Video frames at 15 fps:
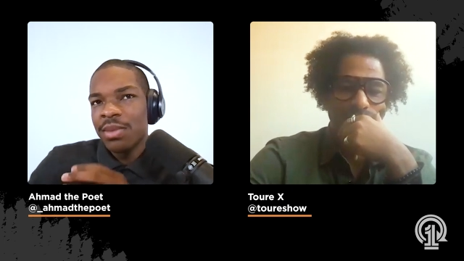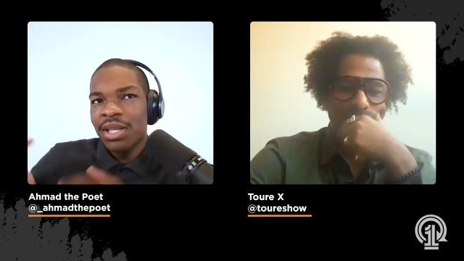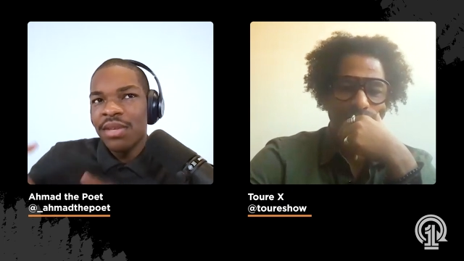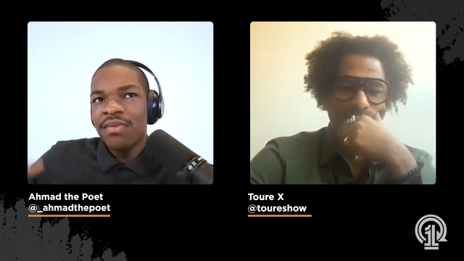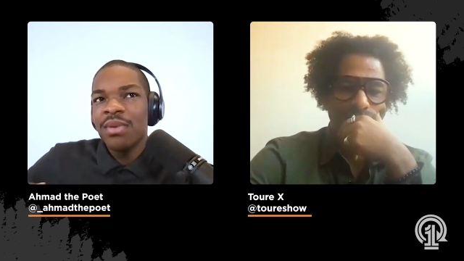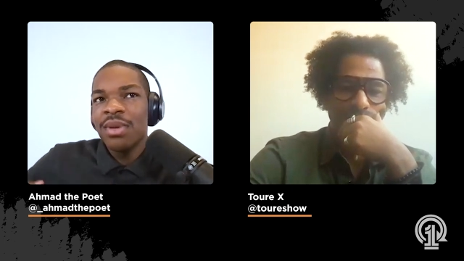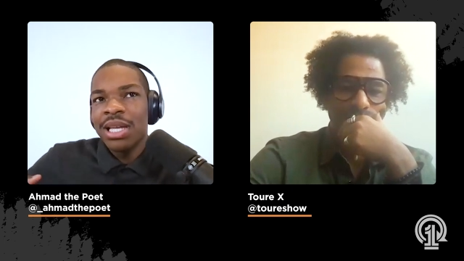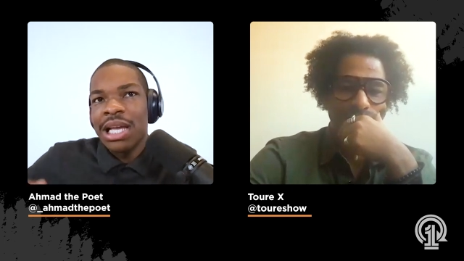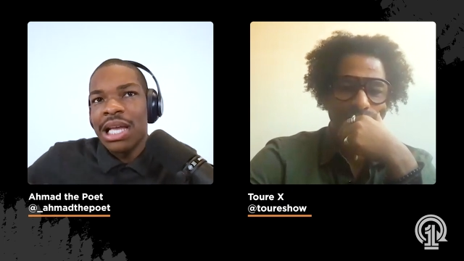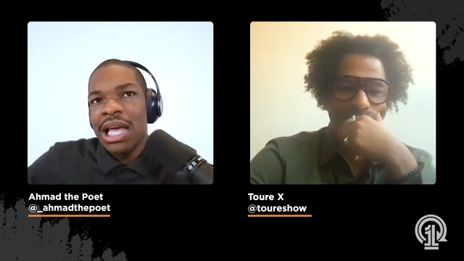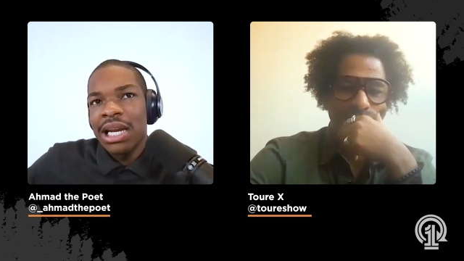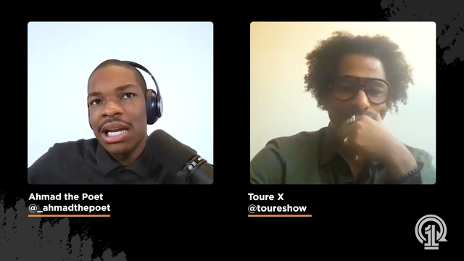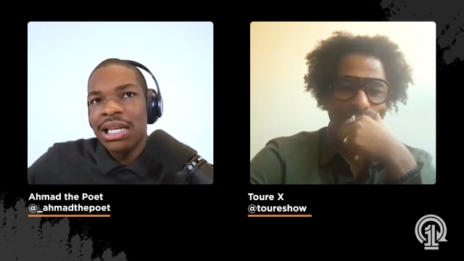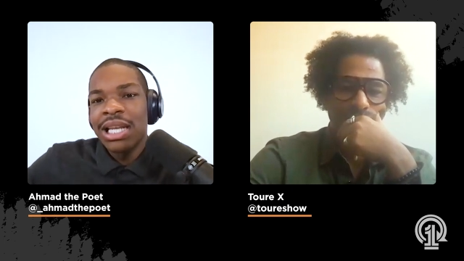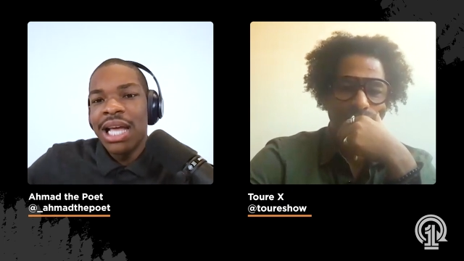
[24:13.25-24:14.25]
Speaker 1: belief, you can
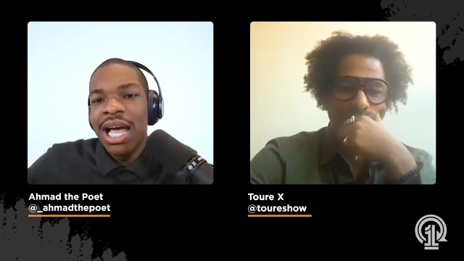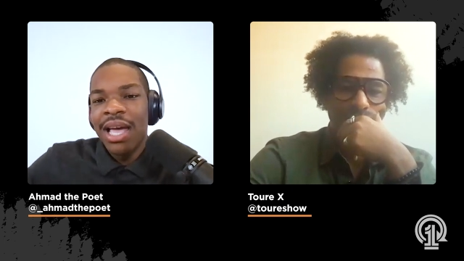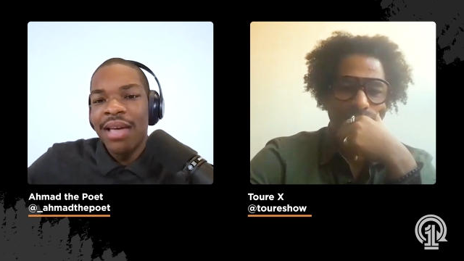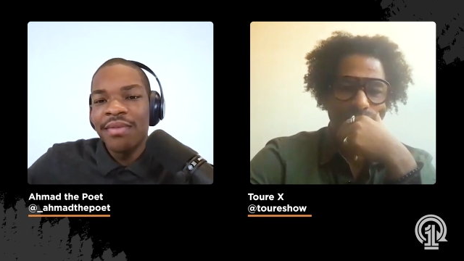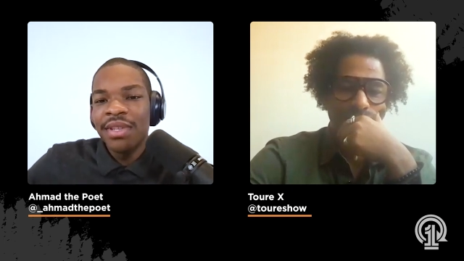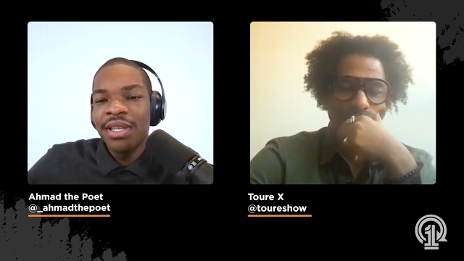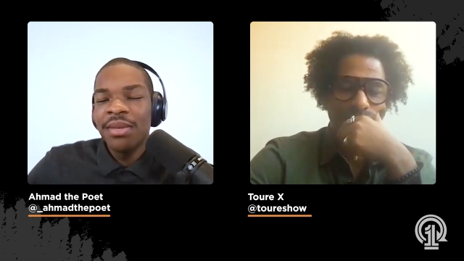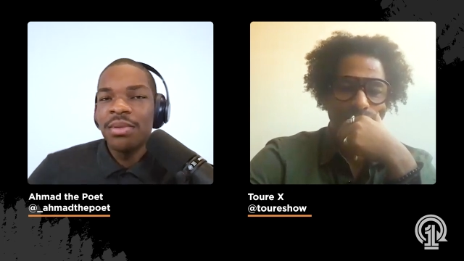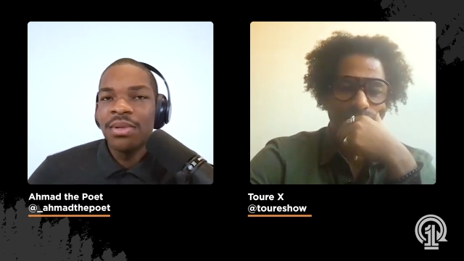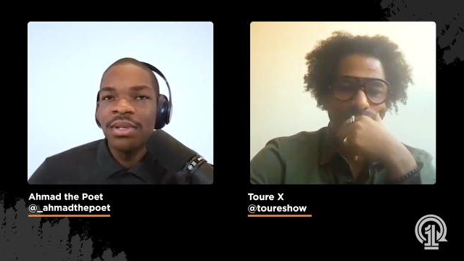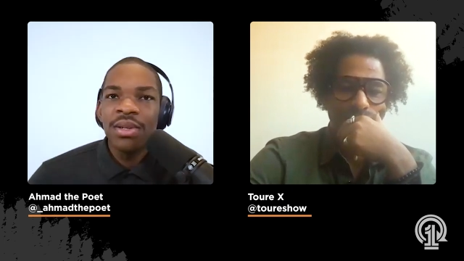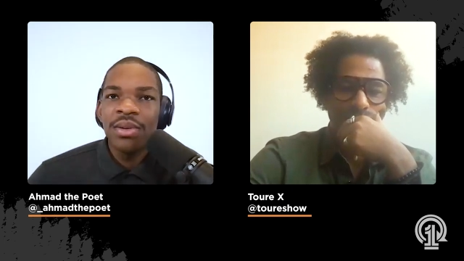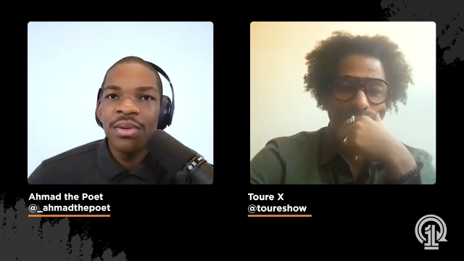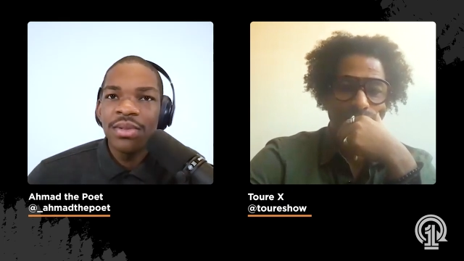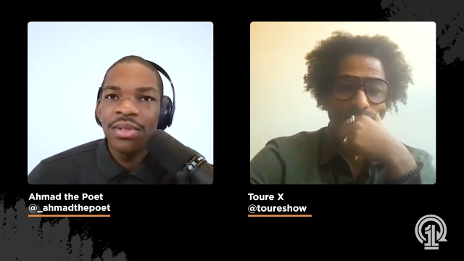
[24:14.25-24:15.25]
kind of dive deep
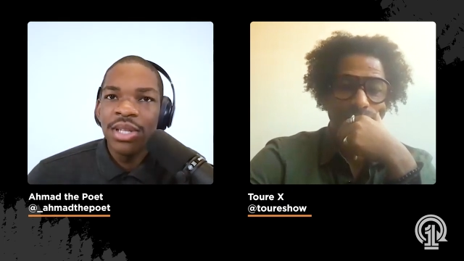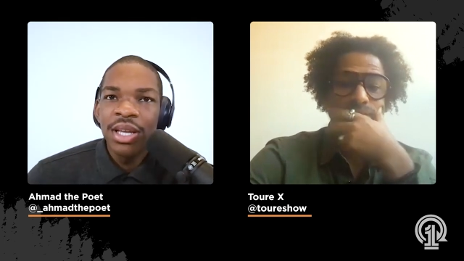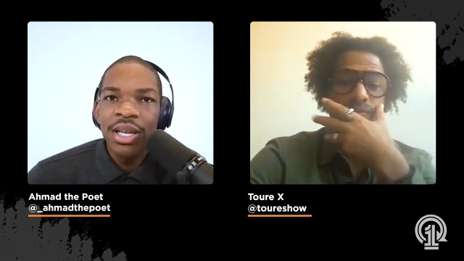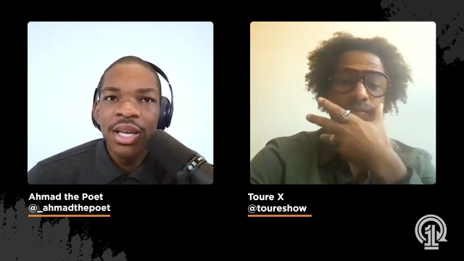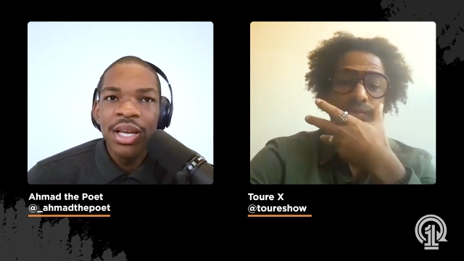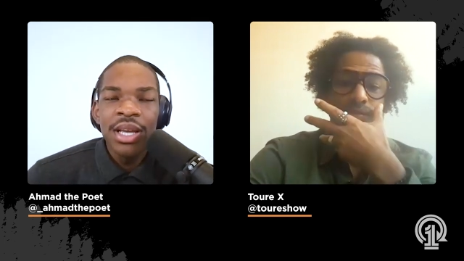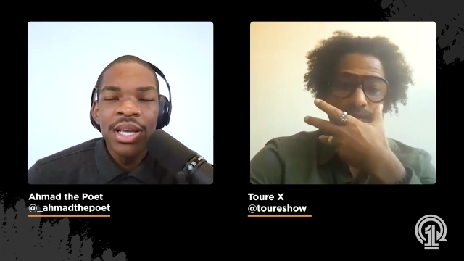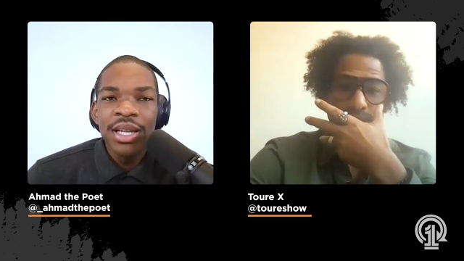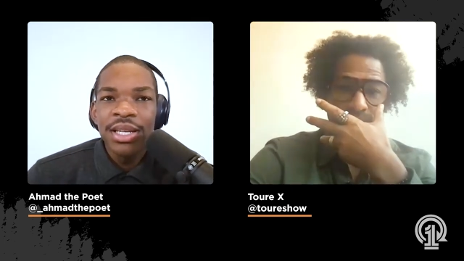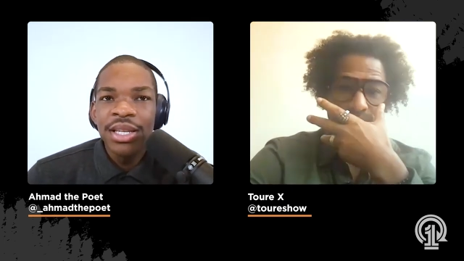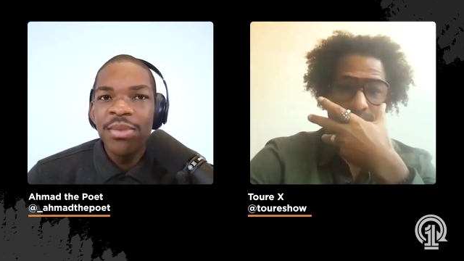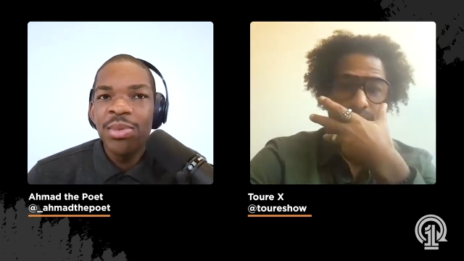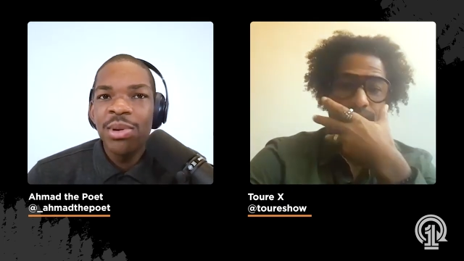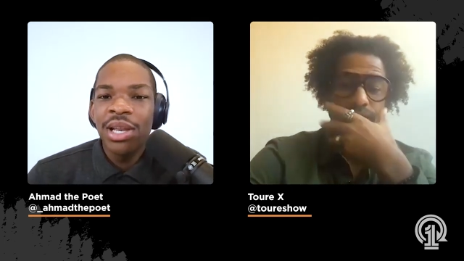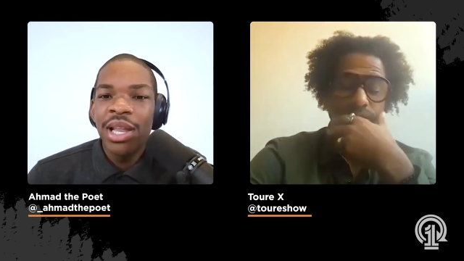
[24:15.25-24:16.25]
into those
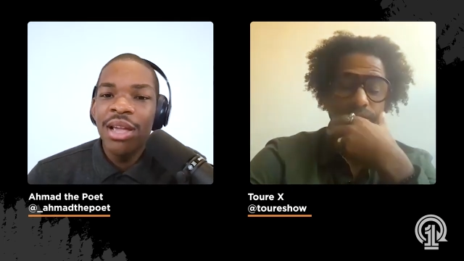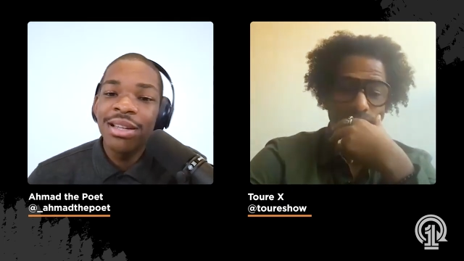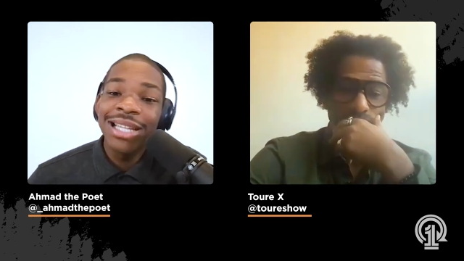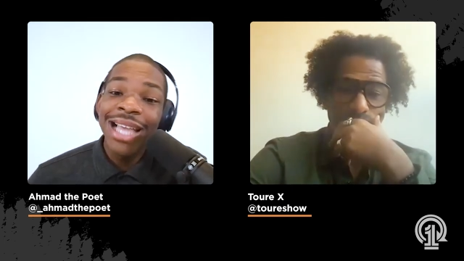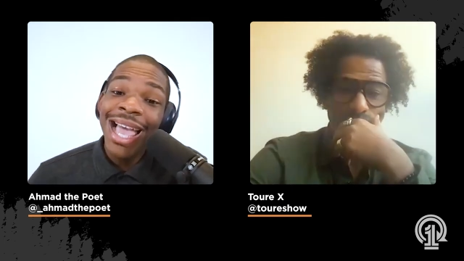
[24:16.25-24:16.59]
deeper layers.